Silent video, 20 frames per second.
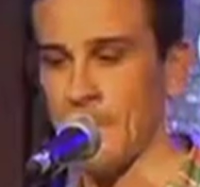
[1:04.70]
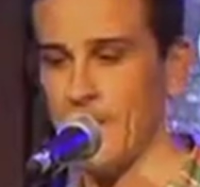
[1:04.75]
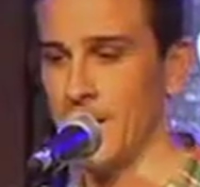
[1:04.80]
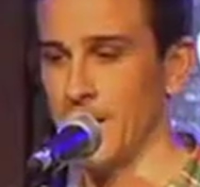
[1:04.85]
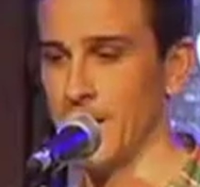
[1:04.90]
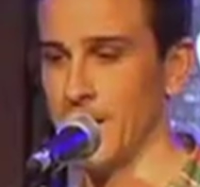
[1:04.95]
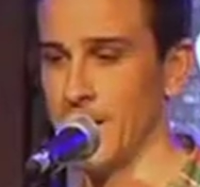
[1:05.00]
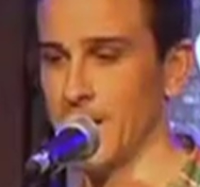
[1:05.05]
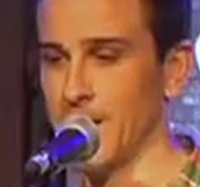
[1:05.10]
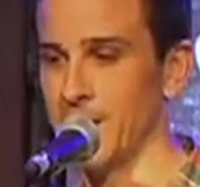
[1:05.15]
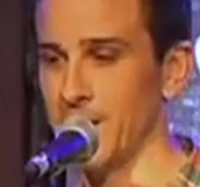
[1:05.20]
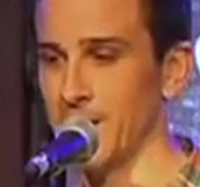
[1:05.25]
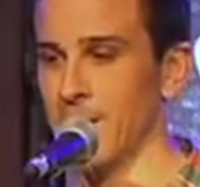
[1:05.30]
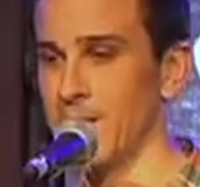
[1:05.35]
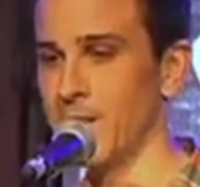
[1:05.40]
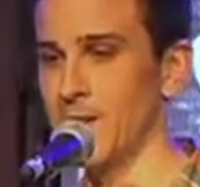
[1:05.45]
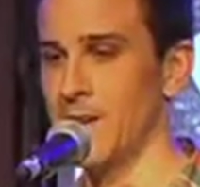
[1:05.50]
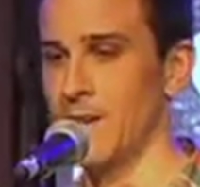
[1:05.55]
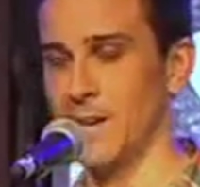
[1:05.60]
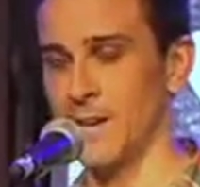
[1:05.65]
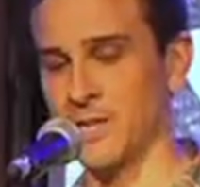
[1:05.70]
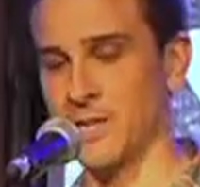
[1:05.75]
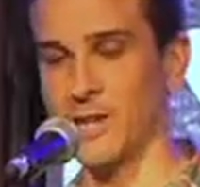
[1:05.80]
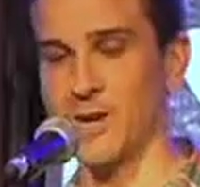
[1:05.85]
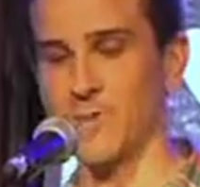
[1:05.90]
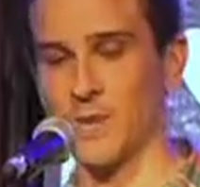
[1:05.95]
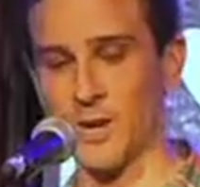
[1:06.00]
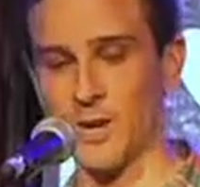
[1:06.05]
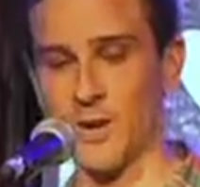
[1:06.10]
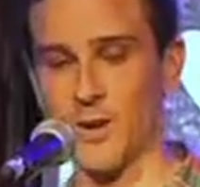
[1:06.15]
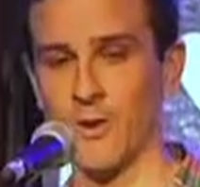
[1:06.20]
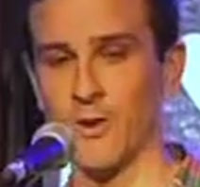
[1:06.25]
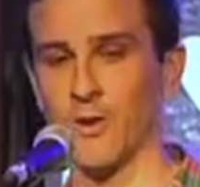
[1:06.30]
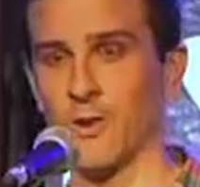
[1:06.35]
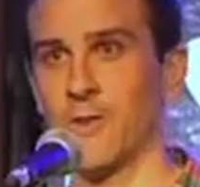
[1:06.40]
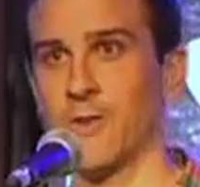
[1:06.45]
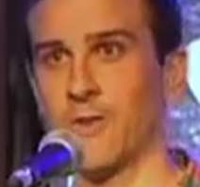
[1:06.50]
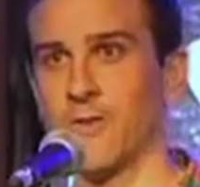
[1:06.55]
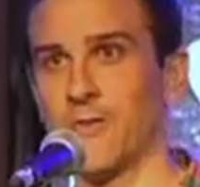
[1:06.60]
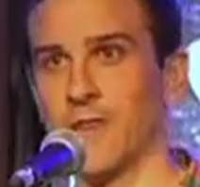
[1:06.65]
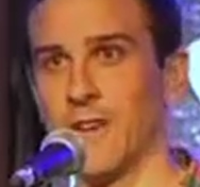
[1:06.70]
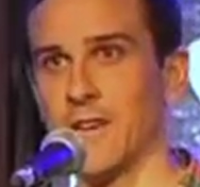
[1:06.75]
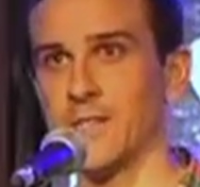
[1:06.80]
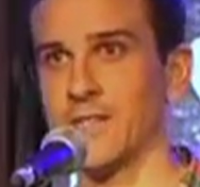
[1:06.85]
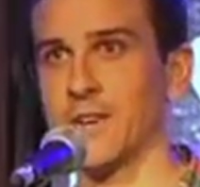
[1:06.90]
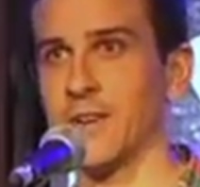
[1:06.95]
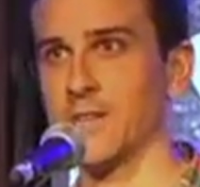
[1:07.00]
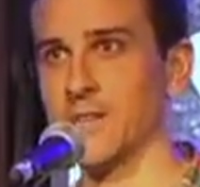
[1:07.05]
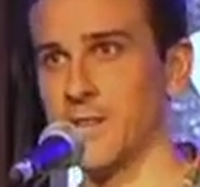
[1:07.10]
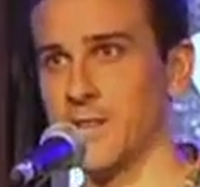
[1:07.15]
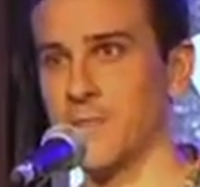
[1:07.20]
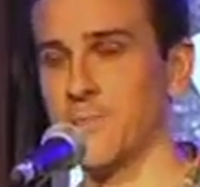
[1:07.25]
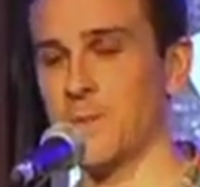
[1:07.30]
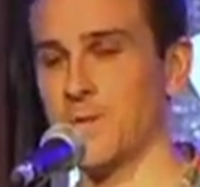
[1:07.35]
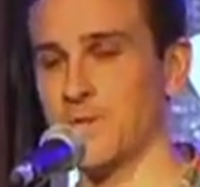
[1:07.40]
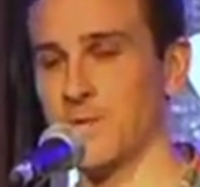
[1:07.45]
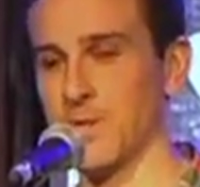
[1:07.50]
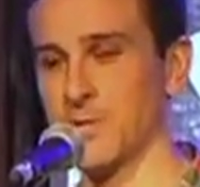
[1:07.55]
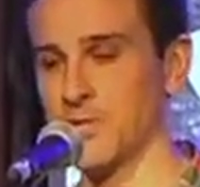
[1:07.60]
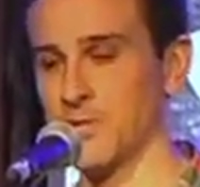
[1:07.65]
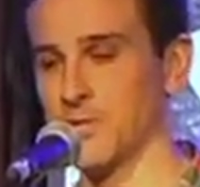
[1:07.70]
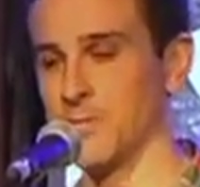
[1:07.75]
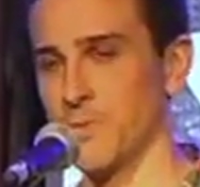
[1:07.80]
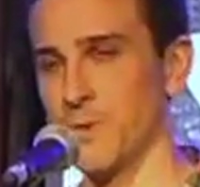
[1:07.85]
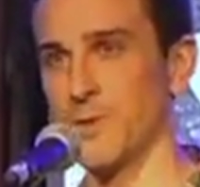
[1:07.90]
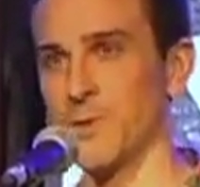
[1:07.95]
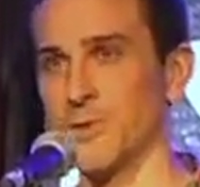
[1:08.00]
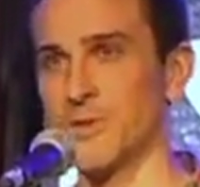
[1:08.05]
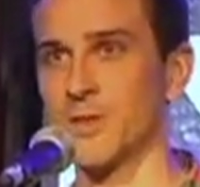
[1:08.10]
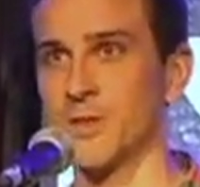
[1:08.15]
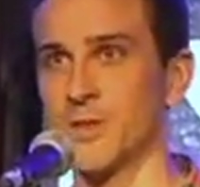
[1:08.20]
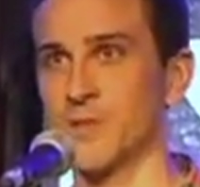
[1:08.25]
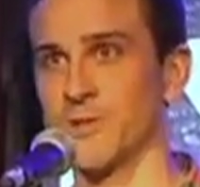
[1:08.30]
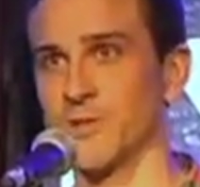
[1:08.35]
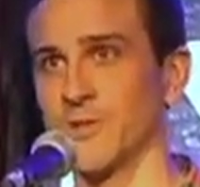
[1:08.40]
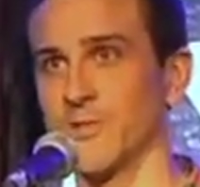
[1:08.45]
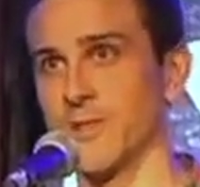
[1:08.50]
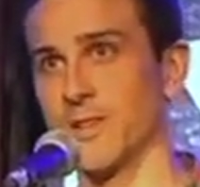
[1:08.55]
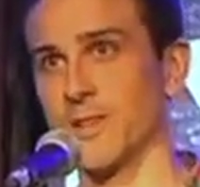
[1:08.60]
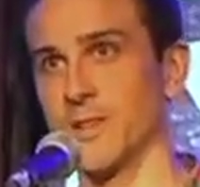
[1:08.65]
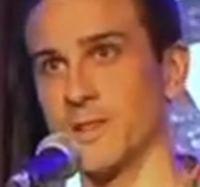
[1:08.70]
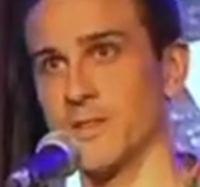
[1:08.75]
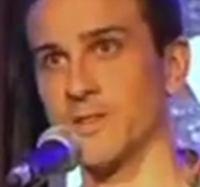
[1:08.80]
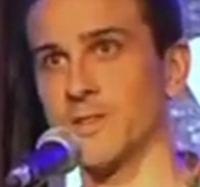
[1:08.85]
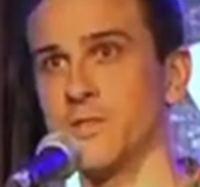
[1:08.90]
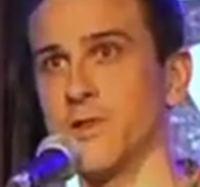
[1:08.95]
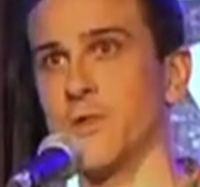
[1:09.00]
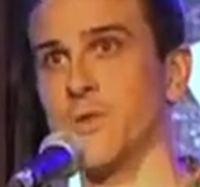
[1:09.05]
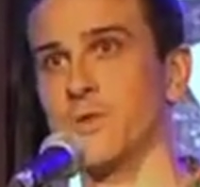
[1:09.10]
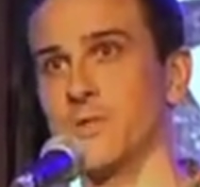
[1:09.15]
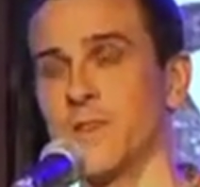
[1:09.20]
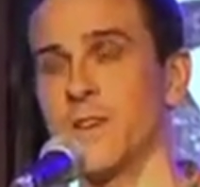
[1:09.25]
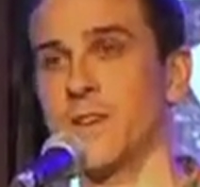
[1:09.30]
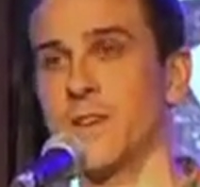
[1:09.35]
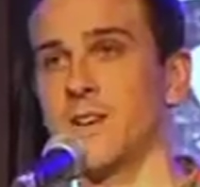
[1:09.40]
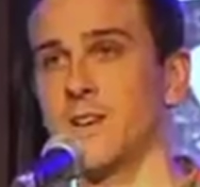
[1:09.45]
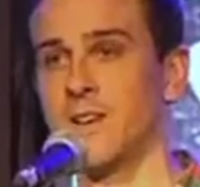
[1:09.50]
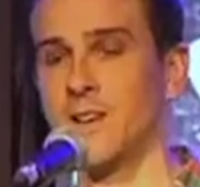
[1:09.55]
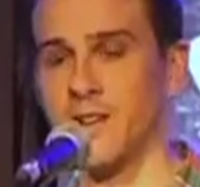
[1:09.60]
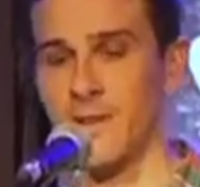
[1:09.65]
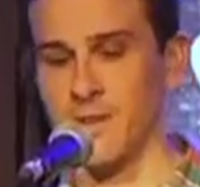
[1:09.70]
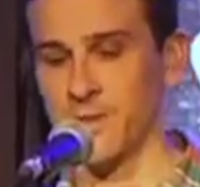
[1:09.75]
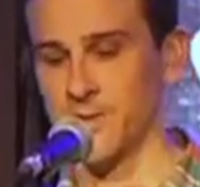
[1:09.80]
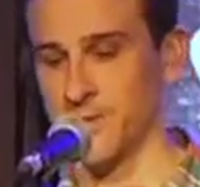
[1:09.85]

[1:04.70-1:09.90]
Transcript: And I take my coat off and I didn't possess the motor skills of like an adult yet.